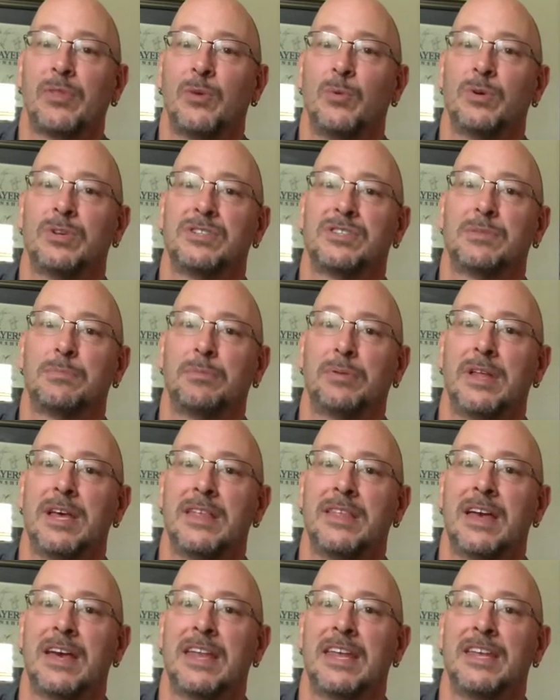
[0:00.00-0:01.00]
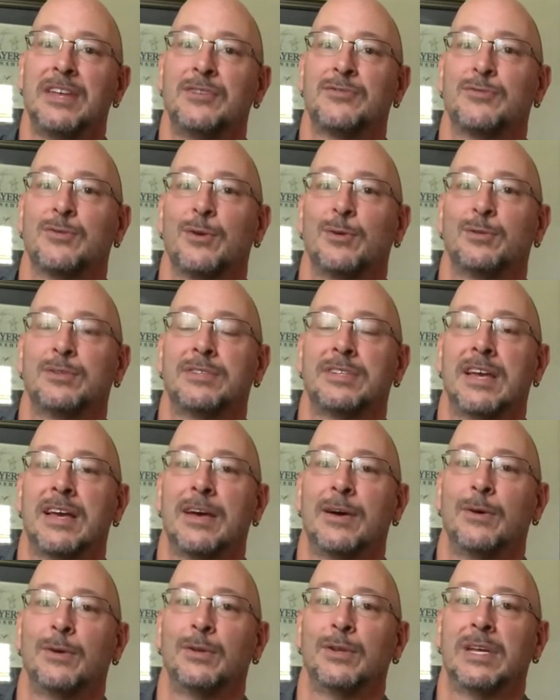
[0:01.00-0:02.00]
was to play that intro
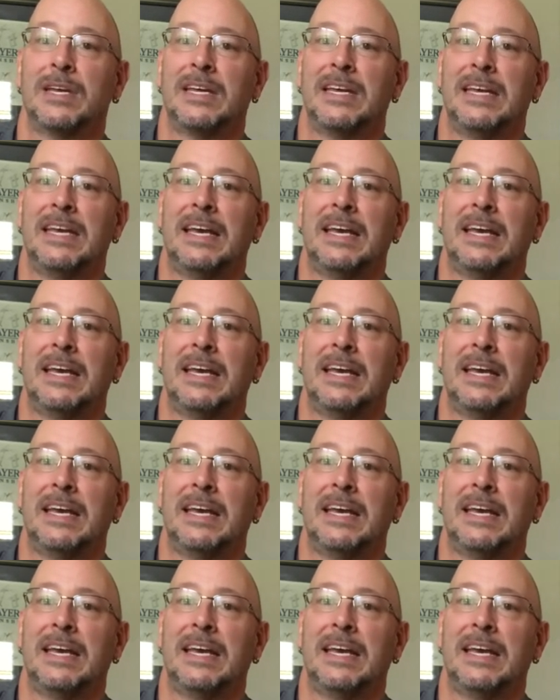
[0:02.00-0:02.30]
sound.